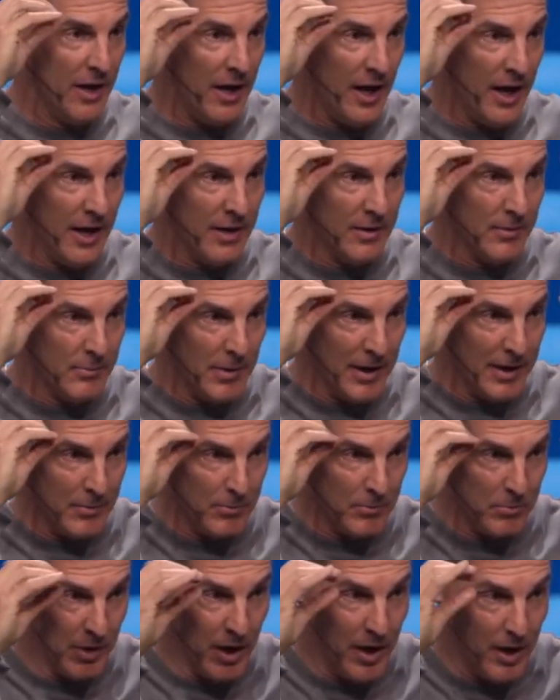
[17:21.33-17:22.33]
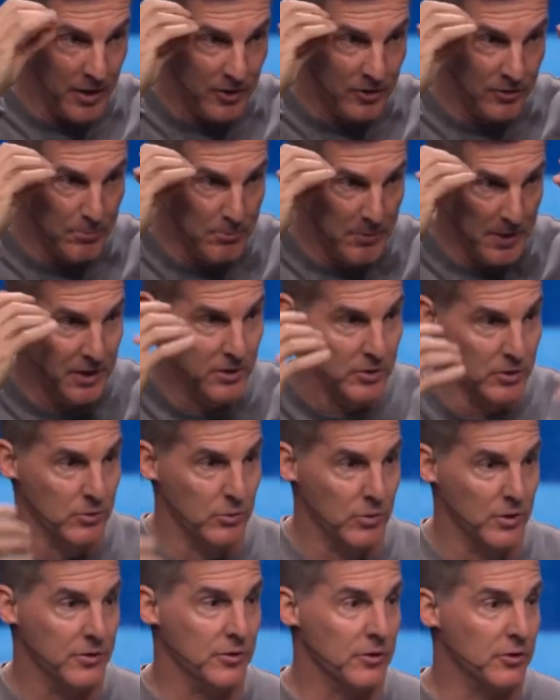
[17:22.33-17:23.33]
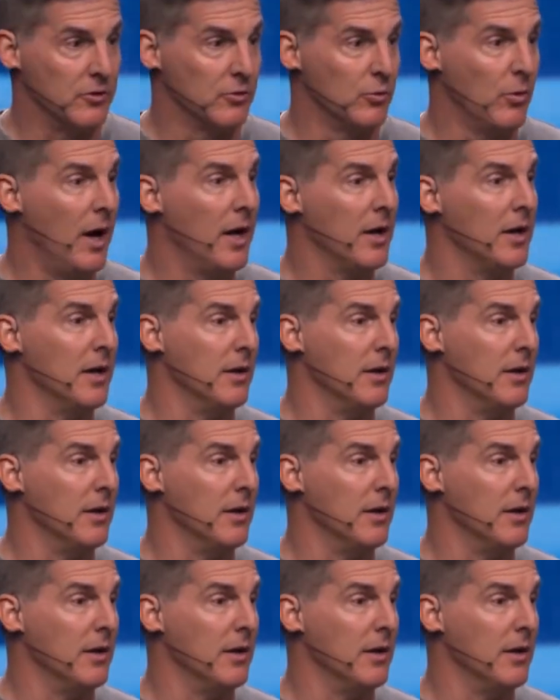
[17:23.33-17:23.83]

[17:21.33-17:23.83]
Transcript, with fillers: and, and blood is mingled with your sweat.